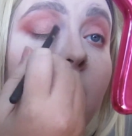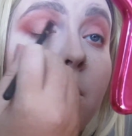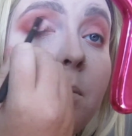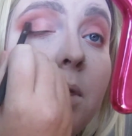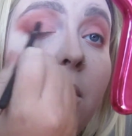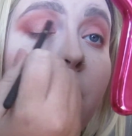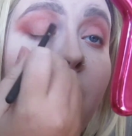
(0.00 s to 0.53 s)
but
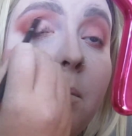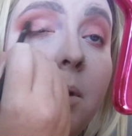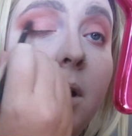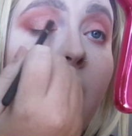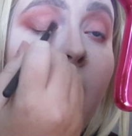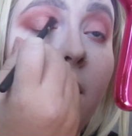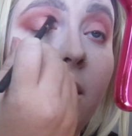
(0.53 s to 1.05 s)
though I'm going
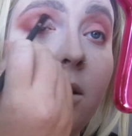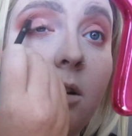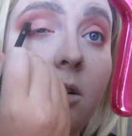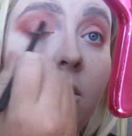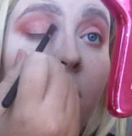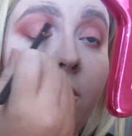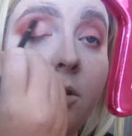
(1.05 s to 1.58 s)
to add a
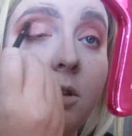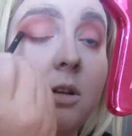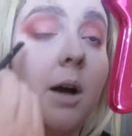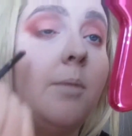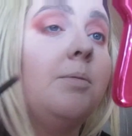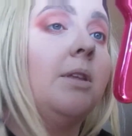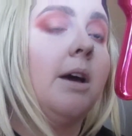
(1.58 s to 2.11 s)
color over the
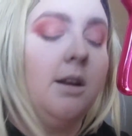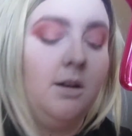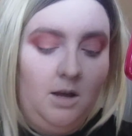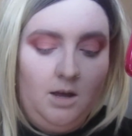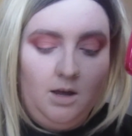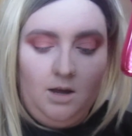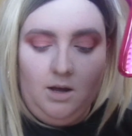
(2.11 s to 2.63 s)
top of that.
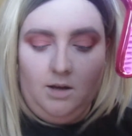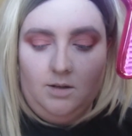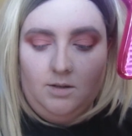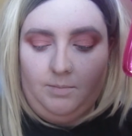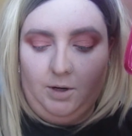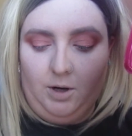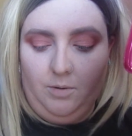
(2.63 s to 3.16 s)
So
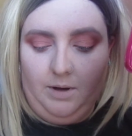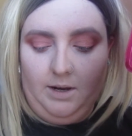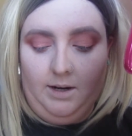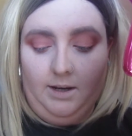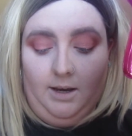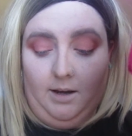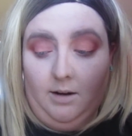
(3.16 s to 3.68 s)
I'm going to go in
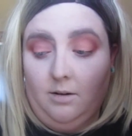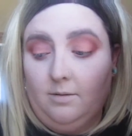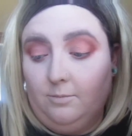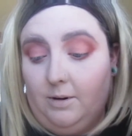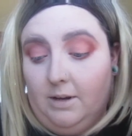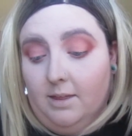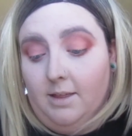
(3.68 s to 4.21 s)
again
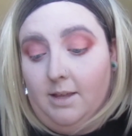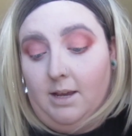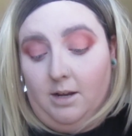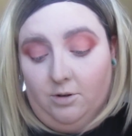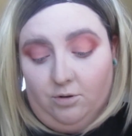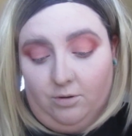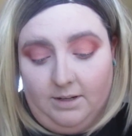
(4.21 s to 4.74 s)
with the
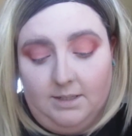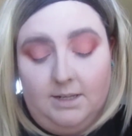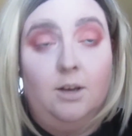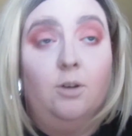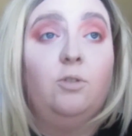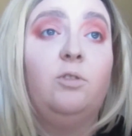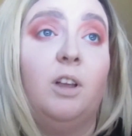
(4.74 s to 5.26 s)
trusty
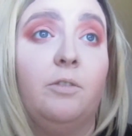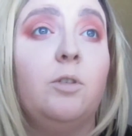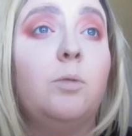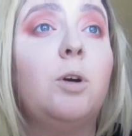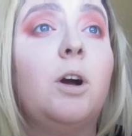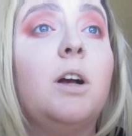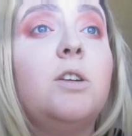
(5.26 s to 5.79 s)
old fluffy
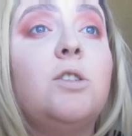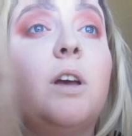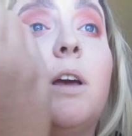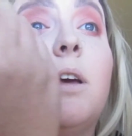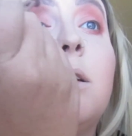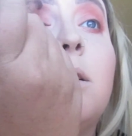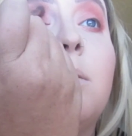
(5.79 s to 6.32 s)
brush
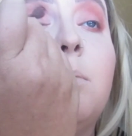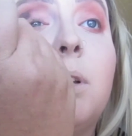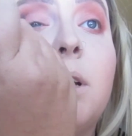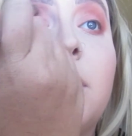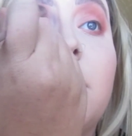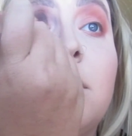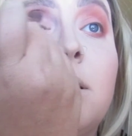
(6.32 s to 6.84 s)
and
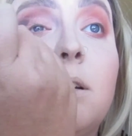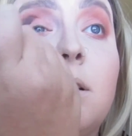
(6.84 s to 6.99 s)
blend.